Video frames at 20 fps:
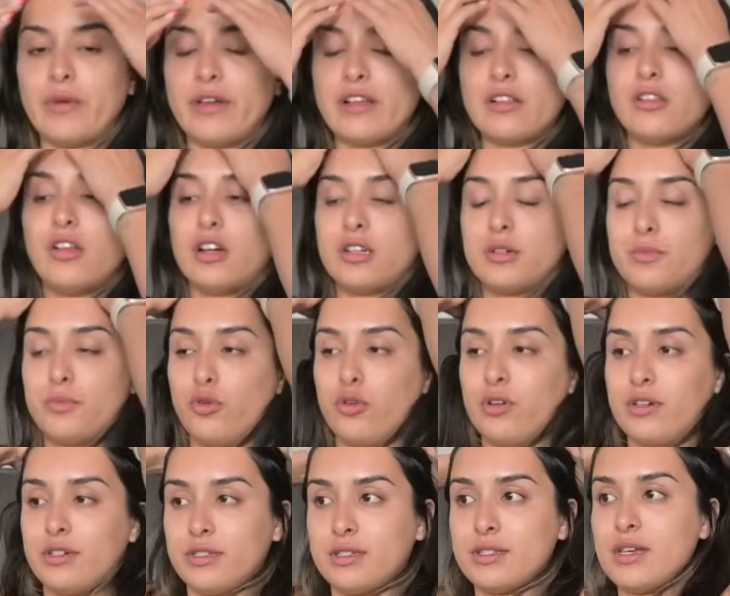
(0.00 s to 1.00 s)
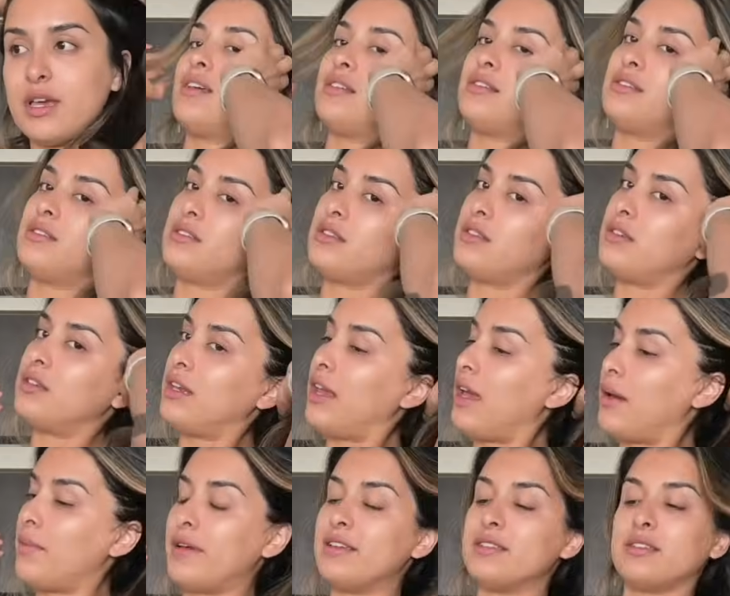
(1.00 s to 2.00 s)
my clogged pores. And
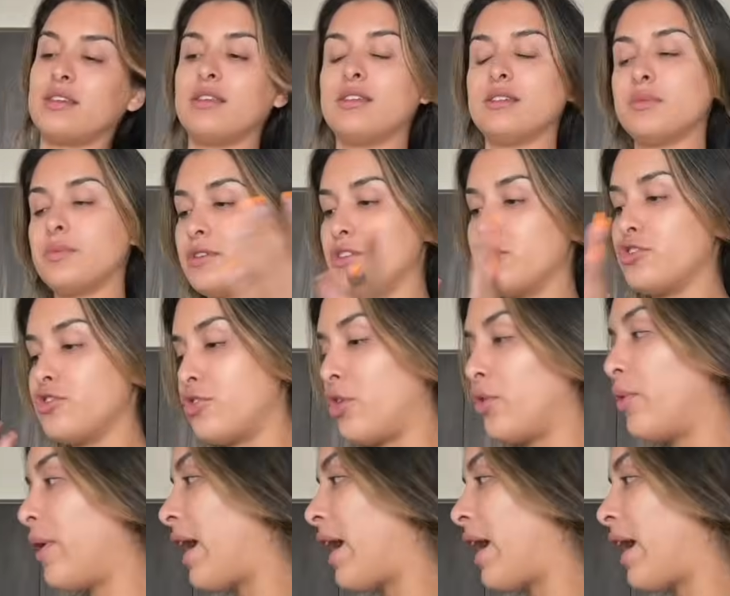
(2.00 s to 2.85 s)
yeah, my skin has been so